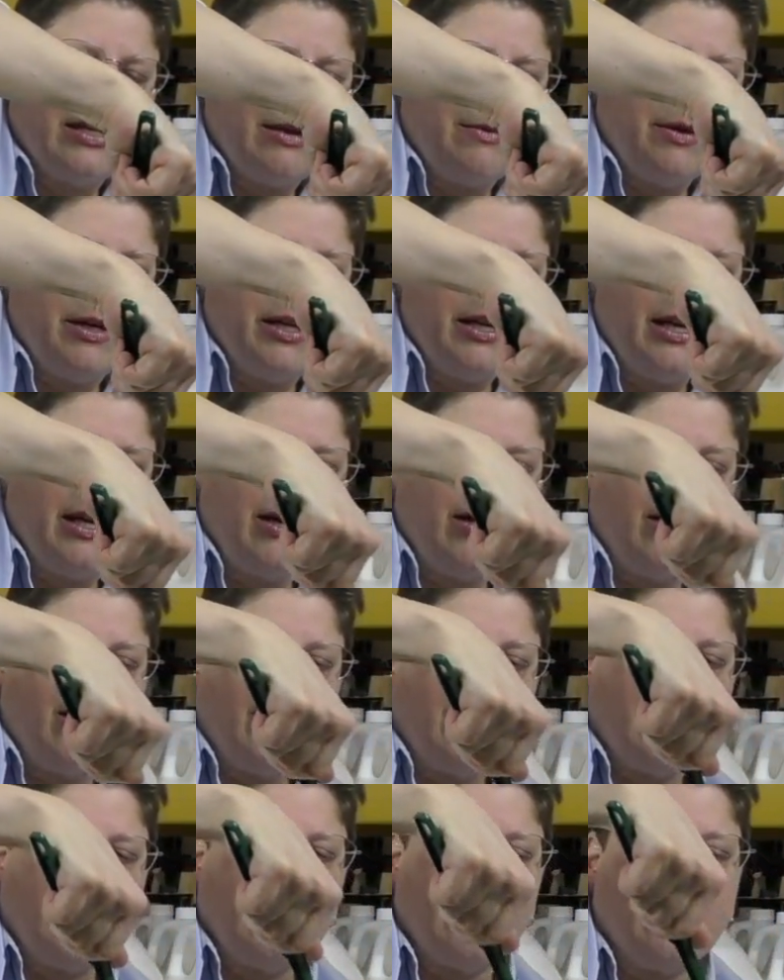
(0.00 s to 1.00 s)

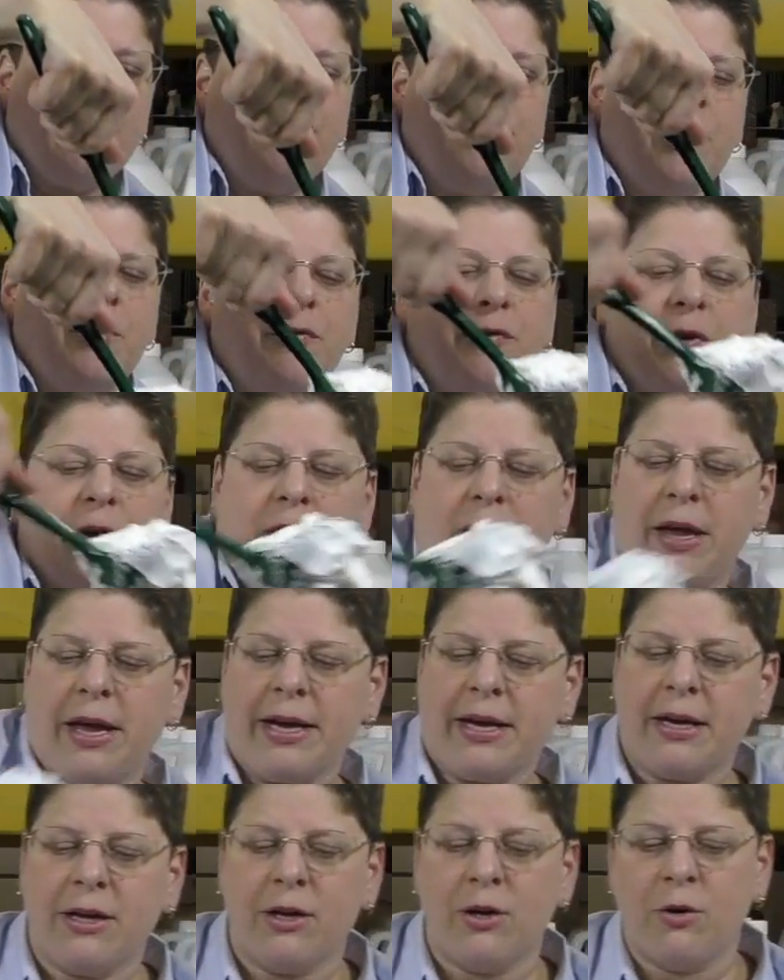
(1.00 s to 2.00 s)
if you feel
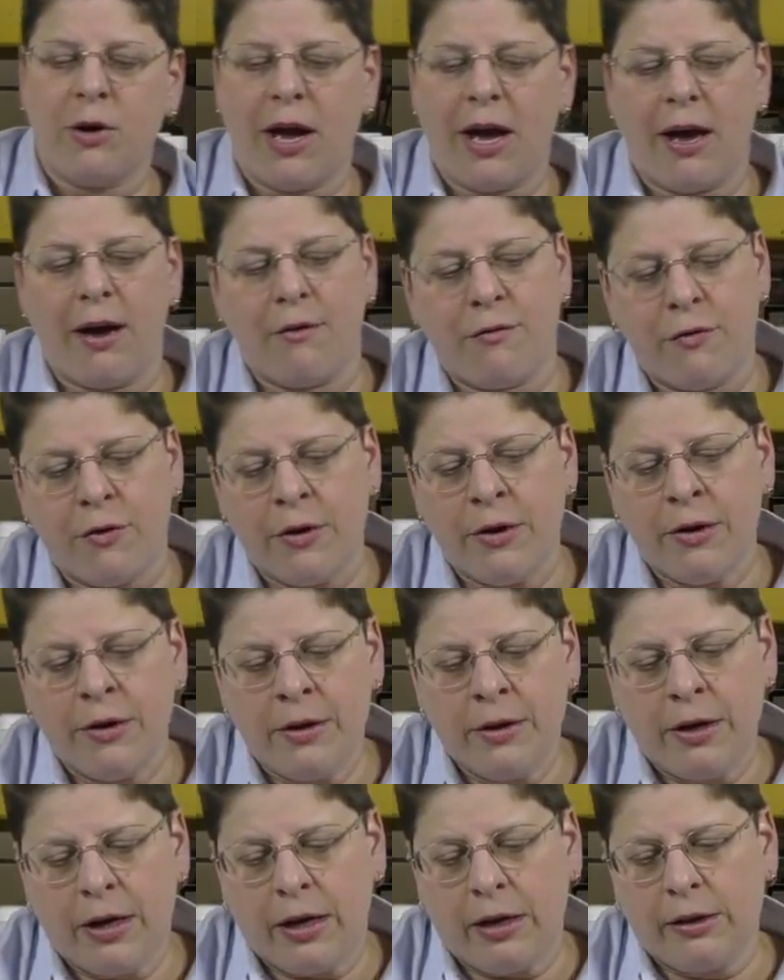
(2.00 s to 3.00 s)
like you have
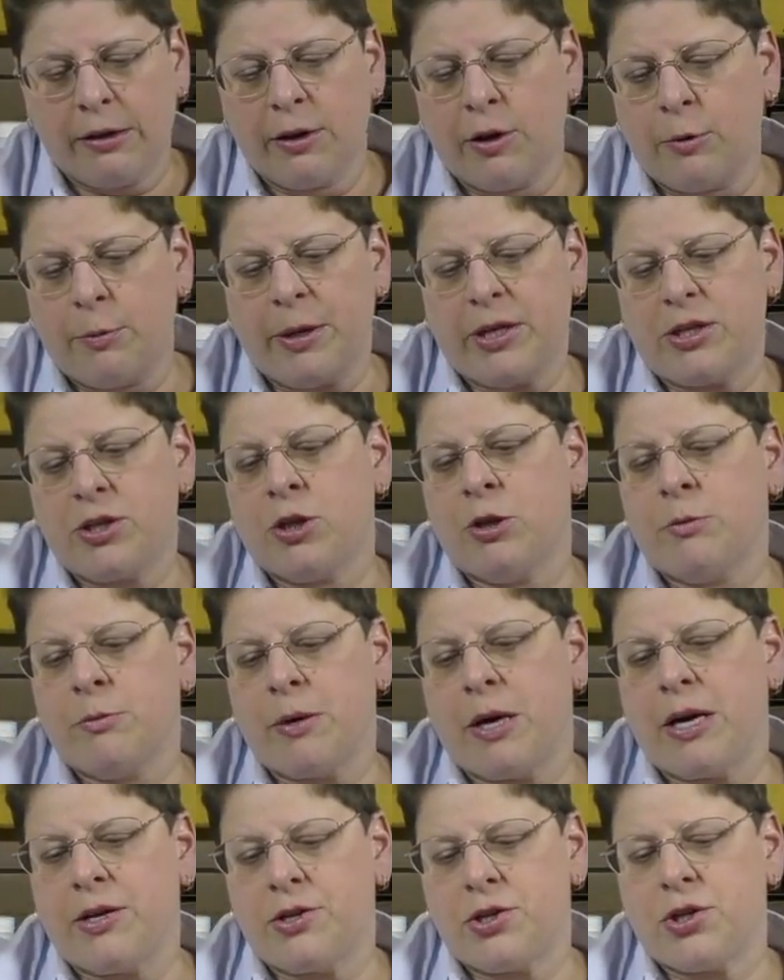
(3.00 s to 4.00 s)
a little bit too
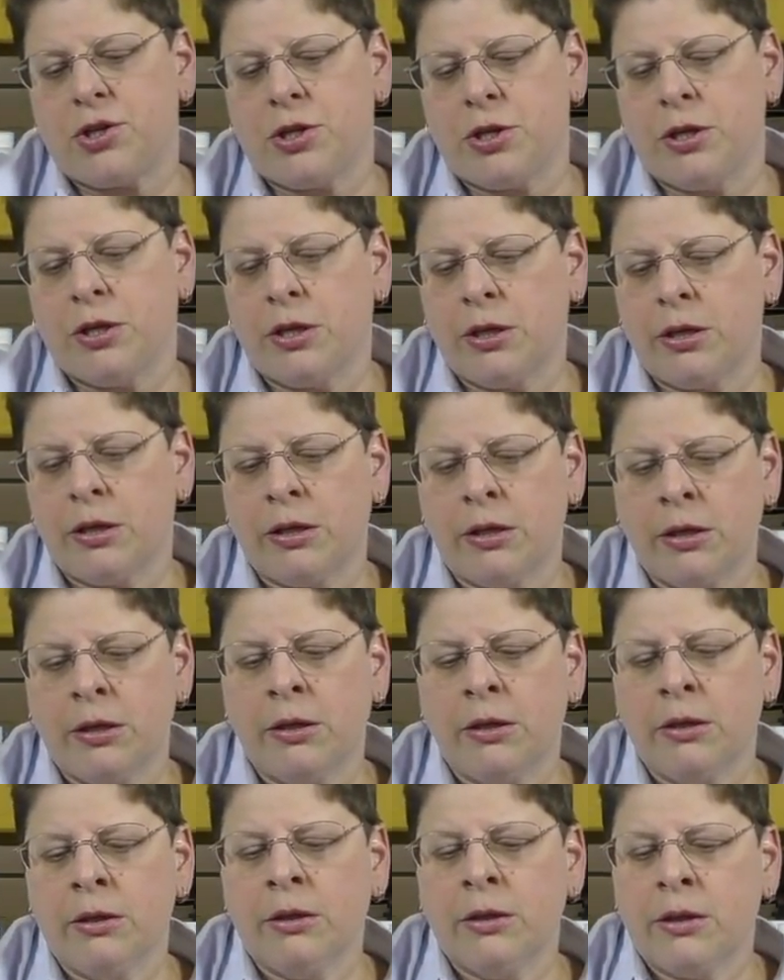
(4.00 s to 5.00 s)
much
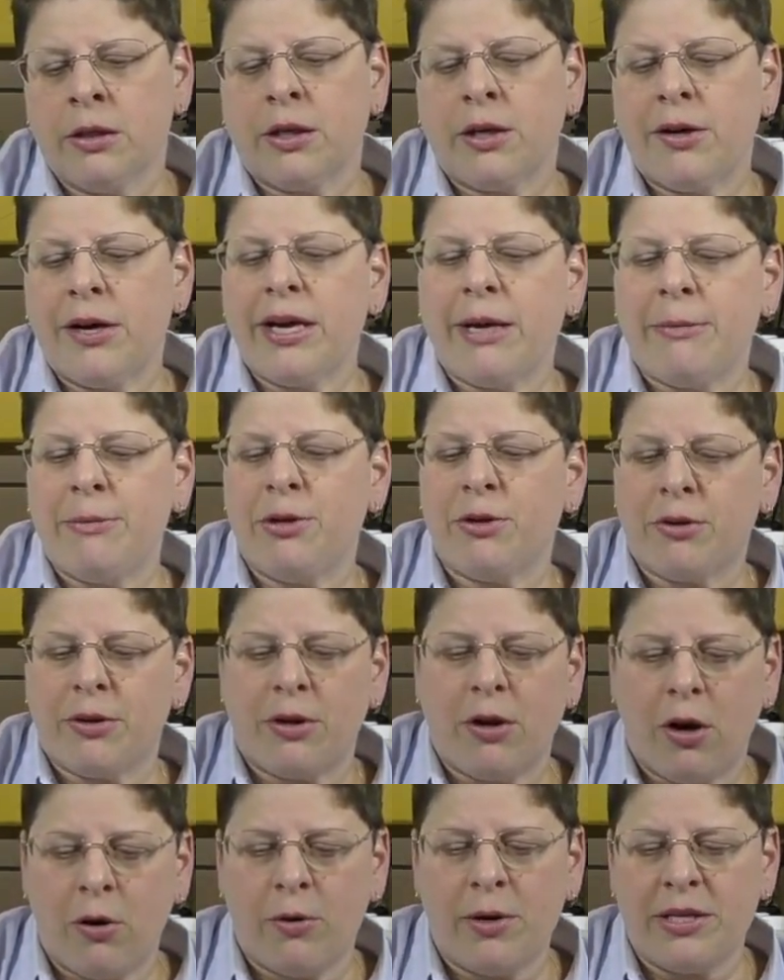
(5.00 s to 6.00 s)
cream, you
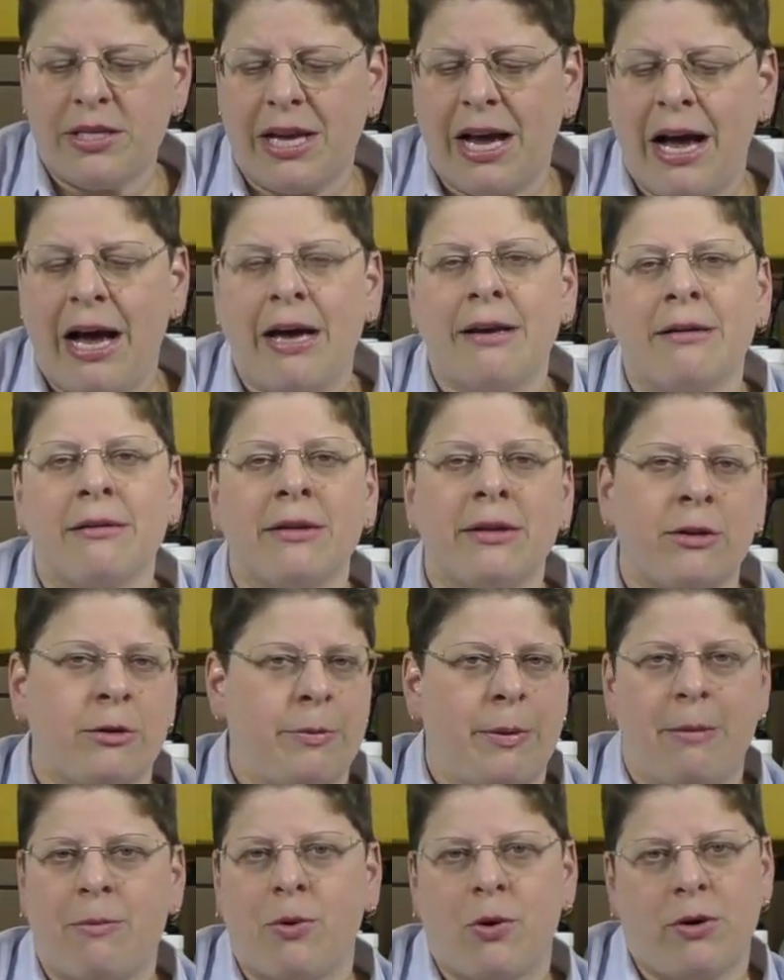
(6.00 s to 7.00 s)
can always add a little
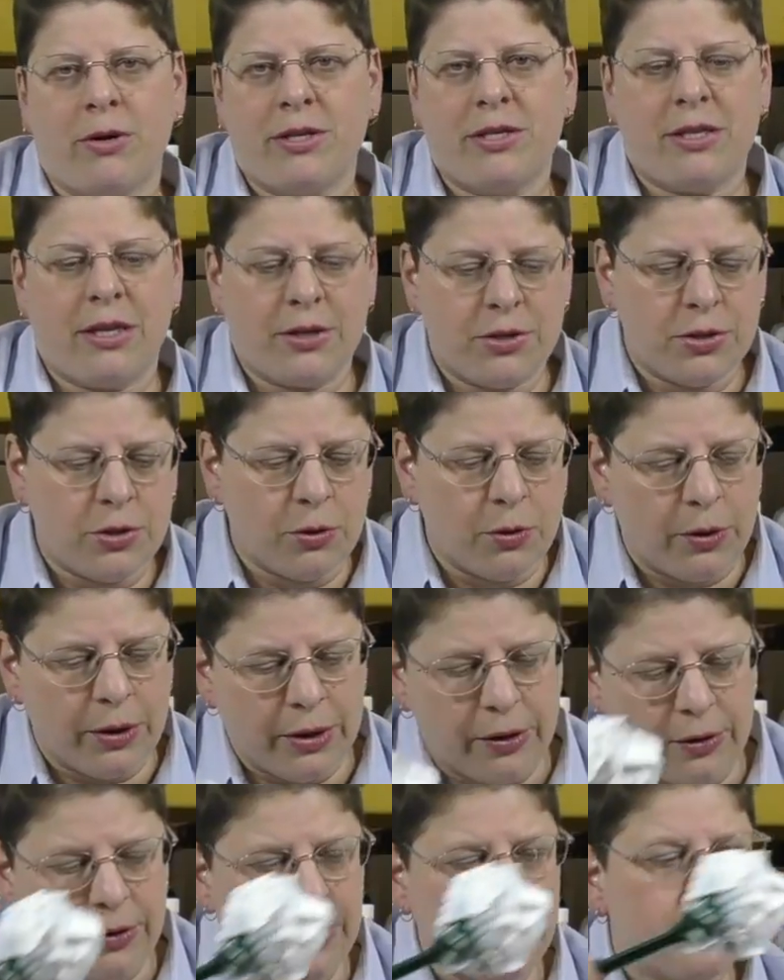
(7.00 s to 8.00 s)
bit more essential
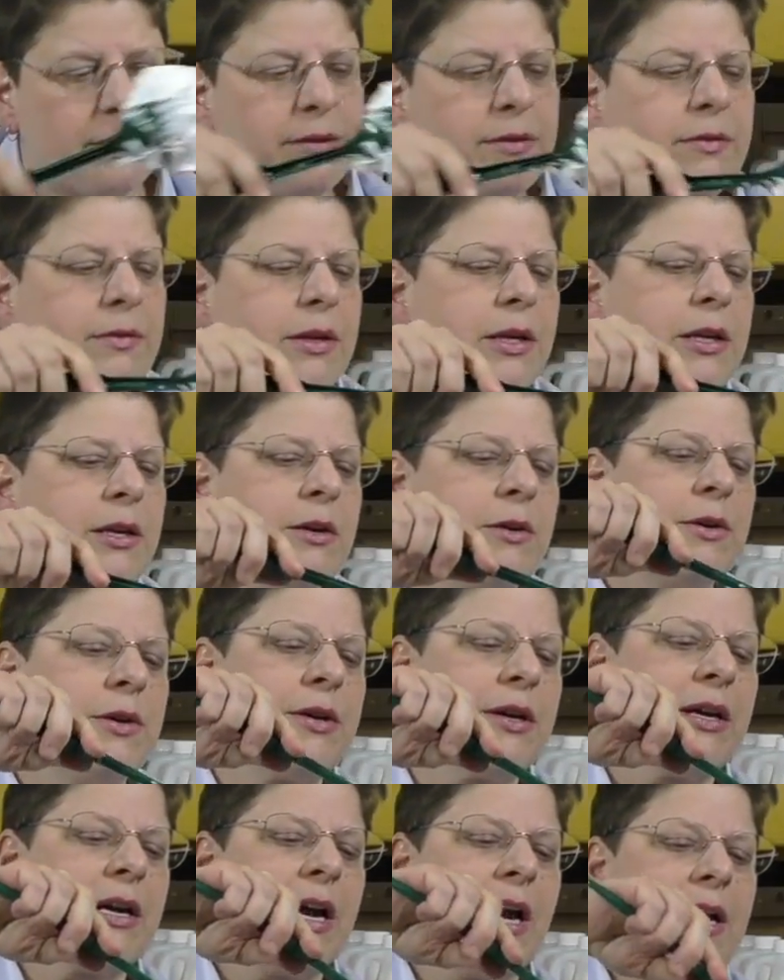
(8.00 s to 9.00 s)
oil, and you
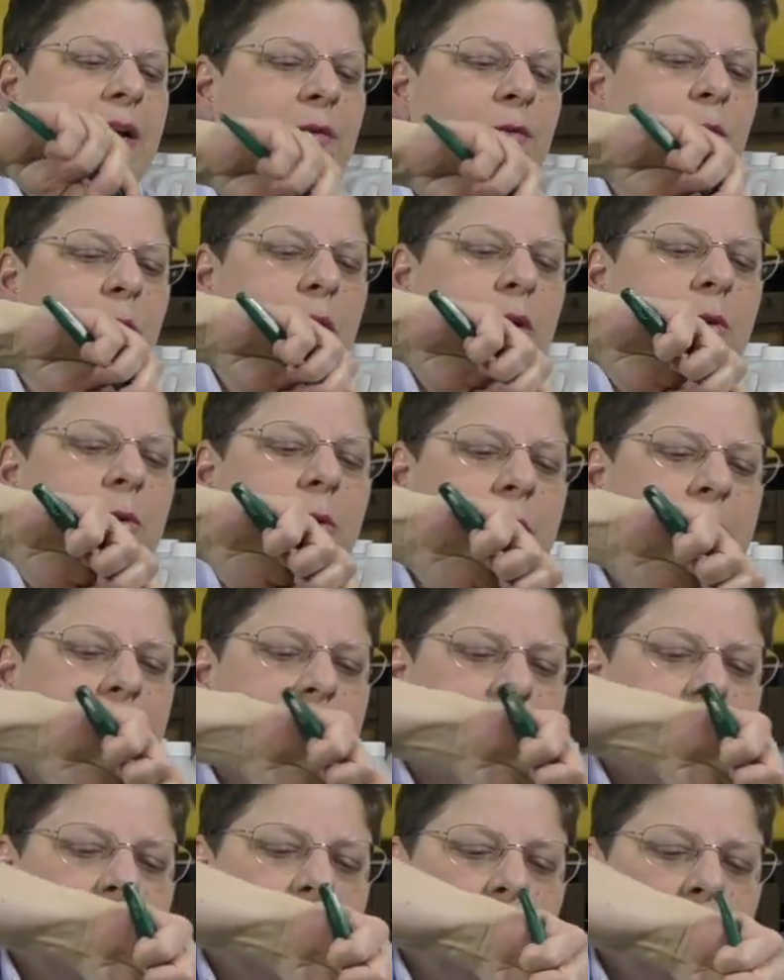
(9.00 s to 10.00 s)
can kind of work with
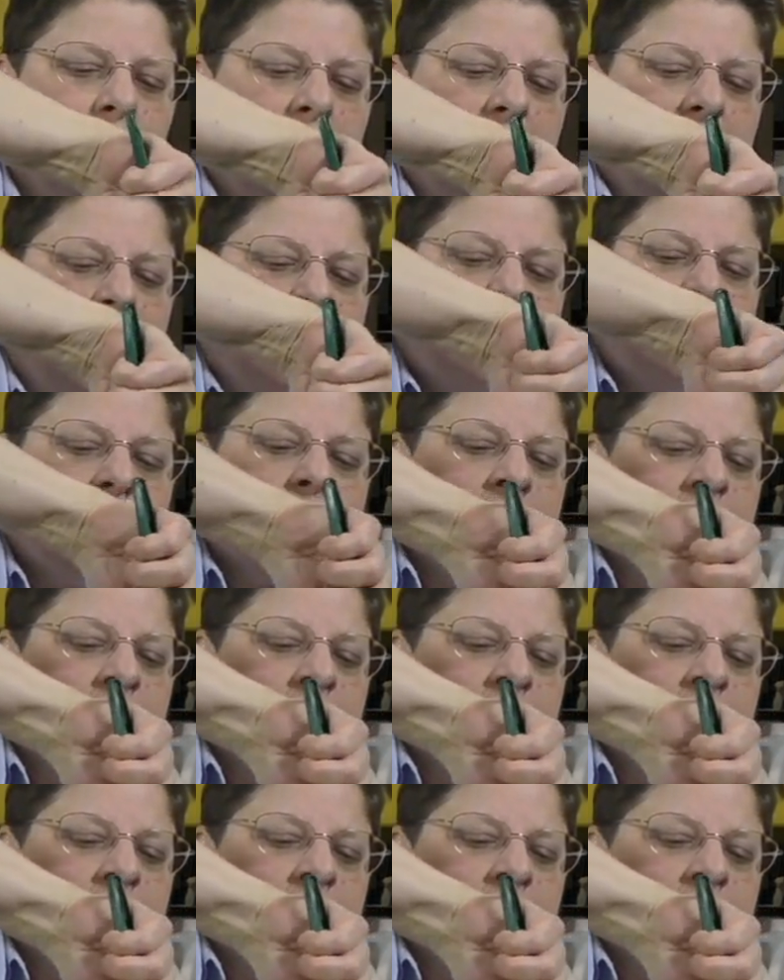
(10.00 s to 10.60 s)
it that way.